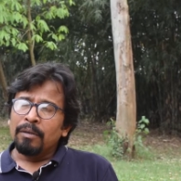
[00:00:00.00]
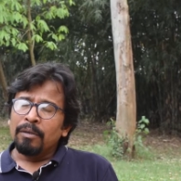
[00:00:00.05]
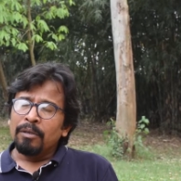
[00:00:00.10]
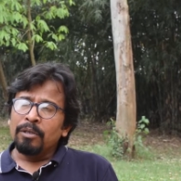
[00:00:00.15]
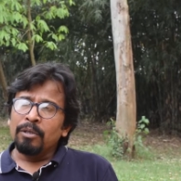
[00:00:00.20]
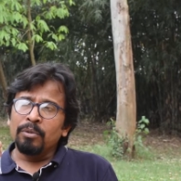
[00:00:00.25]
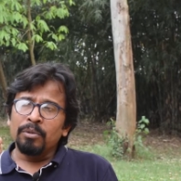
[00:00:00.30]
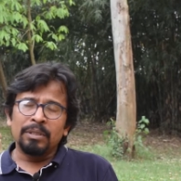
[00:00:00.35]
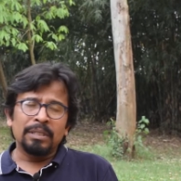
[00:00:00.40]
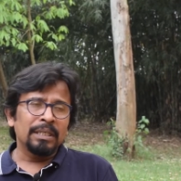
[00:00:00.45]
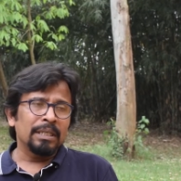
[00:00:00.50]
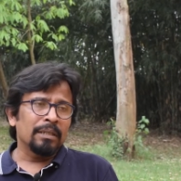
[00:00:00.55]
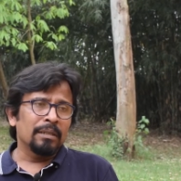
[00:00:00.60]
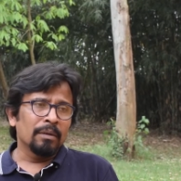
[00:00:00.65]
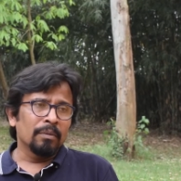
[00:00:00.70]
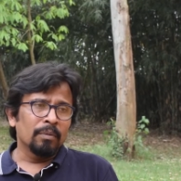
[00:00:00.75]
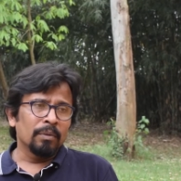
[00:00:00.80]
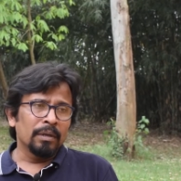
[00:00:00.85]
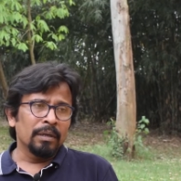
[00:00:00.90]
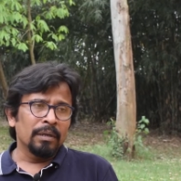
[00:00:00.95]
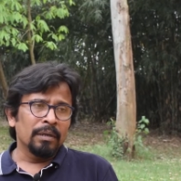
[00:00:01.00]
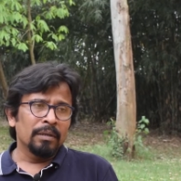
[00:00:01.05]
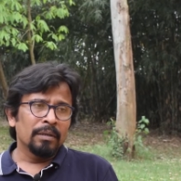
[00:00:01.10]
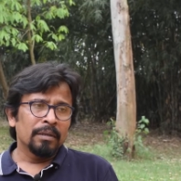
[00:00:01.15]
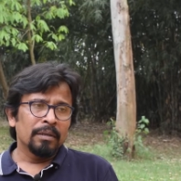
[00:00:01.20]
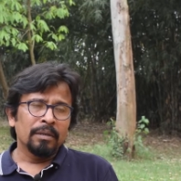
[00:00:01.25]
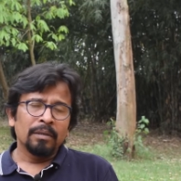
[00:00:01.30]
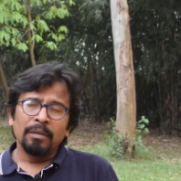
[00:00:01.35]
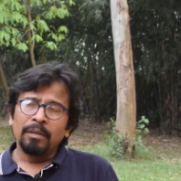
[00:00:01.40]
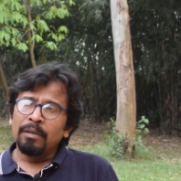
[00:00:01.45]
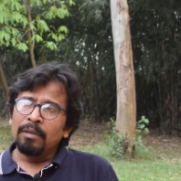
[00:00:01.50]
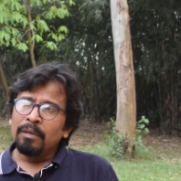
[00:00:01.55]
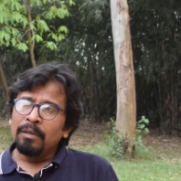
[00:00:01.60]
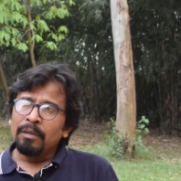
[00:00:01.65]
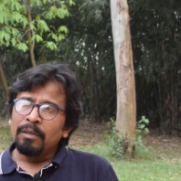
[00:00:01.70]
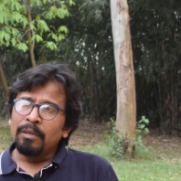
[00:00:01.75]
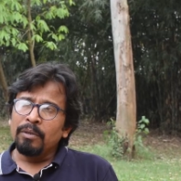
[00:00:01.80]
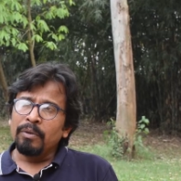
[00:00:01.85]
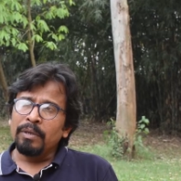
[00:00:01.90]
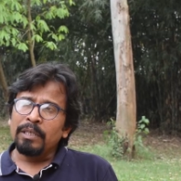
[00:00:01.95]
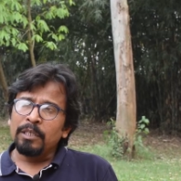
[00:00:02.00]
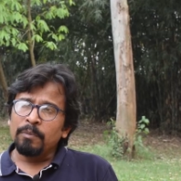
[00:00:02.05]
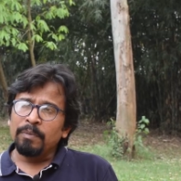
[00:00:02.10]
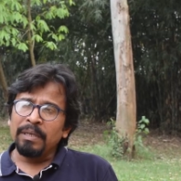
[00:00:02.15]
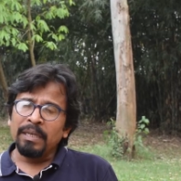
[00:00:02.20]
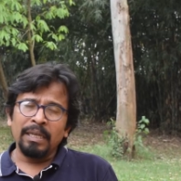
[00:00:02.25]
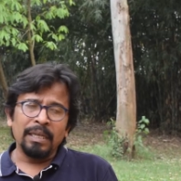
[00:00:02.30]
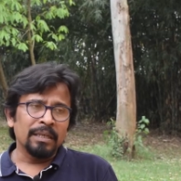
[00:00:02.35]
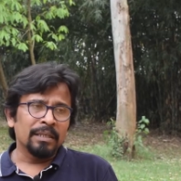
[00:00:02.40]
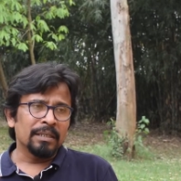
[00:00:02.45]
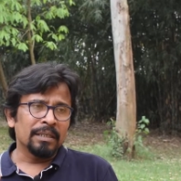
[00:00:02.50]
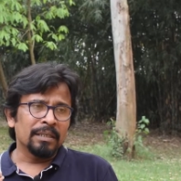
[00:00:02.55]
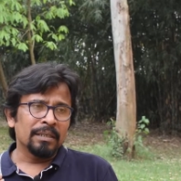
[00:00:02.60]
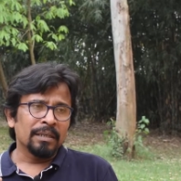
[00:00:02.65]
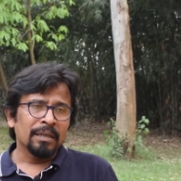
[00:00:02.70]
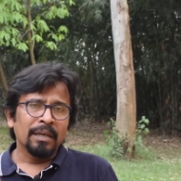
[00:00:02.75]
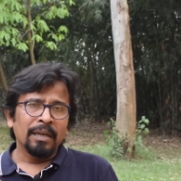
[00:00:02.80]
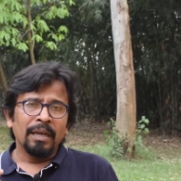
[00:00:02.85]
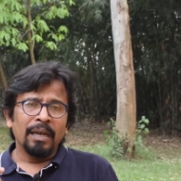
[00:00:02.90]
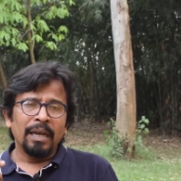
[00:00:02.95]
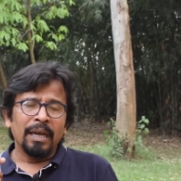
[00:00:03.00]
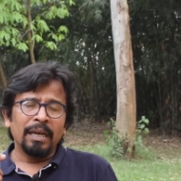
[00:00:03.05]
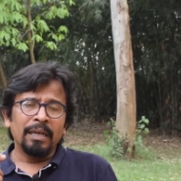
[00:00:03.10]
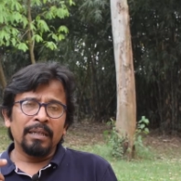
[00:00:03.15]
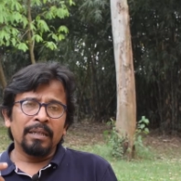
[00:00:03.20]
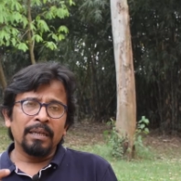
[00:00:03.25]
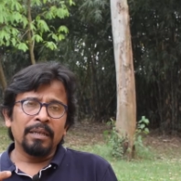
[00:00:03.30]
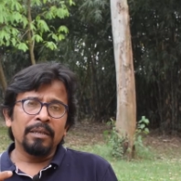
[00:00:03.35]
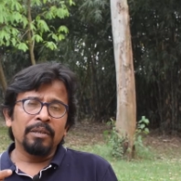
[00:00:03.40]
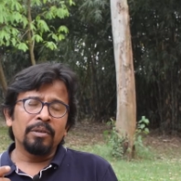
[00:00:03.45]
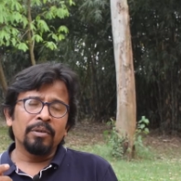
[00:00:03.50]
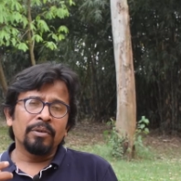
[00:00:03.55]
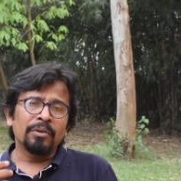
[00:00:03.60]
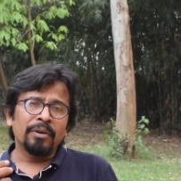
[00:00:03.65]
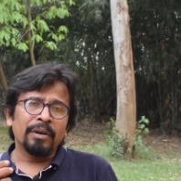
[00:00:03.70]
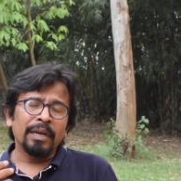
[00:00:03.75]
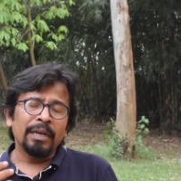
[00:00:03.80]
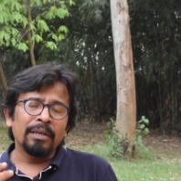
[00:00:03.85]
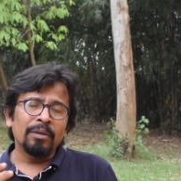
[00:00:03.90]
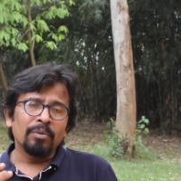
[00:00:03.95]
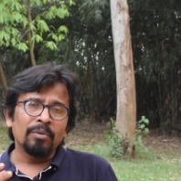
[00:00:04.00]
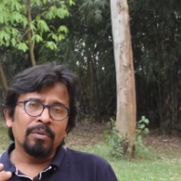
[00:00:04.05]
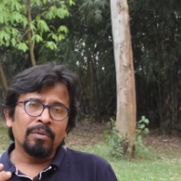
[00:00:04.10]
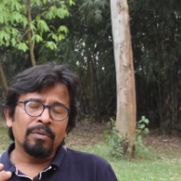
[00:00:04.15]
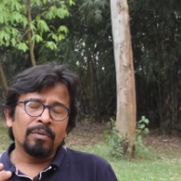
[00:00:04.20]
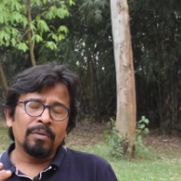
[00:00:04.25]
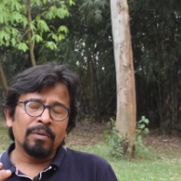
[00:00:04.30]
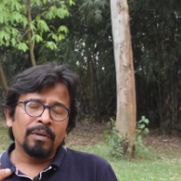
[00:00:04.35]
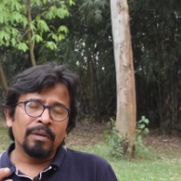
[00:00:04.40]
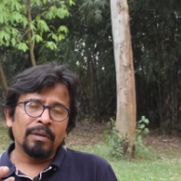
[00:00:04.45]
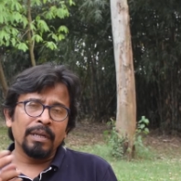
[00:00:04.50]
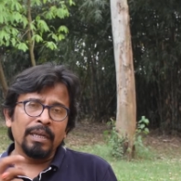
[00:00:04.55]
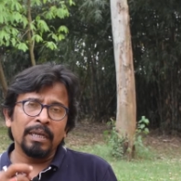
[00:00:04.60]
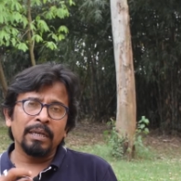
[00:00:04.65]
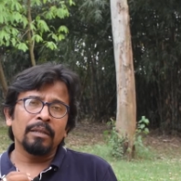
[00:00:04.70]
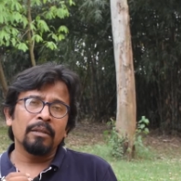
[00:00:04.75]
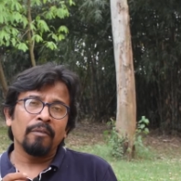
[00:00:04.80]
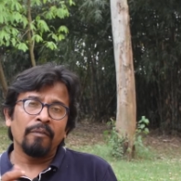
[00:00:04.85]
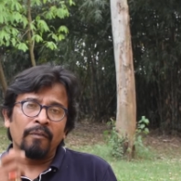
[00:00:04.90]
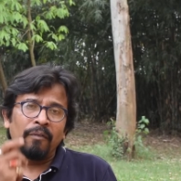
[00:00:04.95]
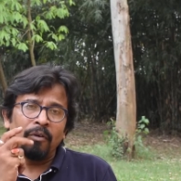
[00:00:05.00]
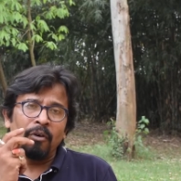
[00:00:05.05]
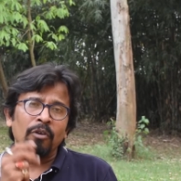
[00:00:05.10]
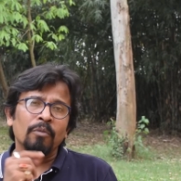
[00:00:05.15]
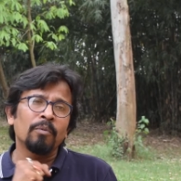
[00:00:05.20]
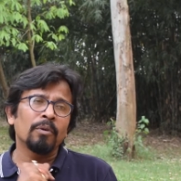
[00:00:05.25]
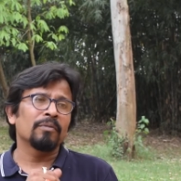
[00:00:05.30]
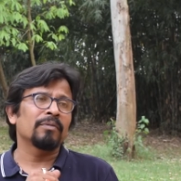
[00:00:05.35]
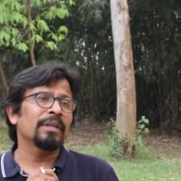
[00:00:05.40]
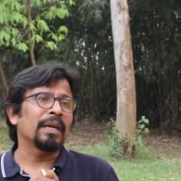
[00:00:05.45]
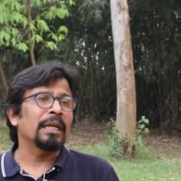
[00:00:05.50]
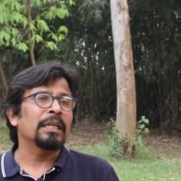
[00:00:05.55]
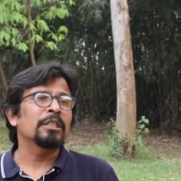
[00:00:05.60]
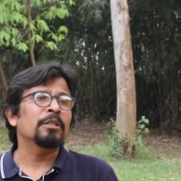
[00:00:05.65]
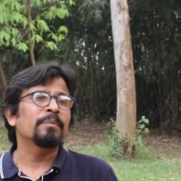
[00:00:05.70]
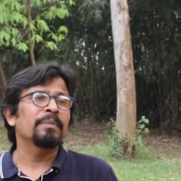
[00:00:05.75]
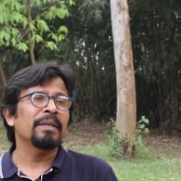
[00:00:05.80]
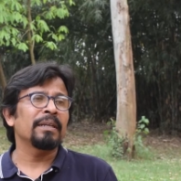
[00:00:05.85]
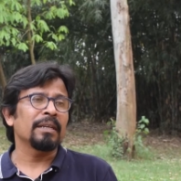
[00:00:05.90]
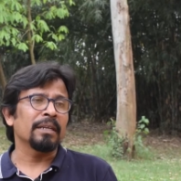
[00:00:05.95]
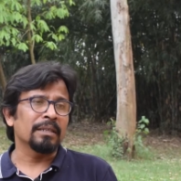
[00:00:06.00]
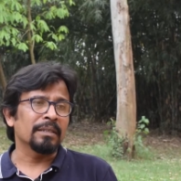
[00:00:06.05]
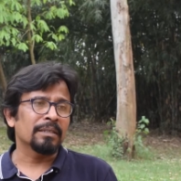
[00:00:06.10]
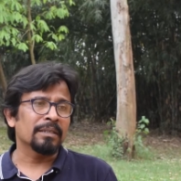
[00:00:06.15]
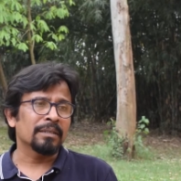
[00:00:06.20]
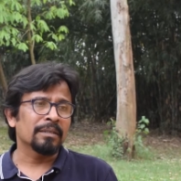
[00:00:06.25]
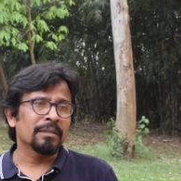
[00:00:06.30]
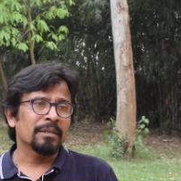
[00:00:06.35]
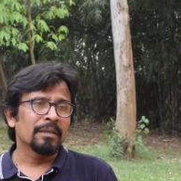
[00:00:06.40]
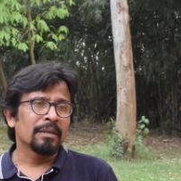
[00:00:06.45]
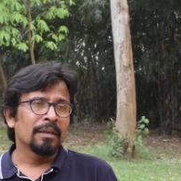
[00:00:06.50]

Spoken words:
you see the world, you experience it, and then you try to create the form of the experience.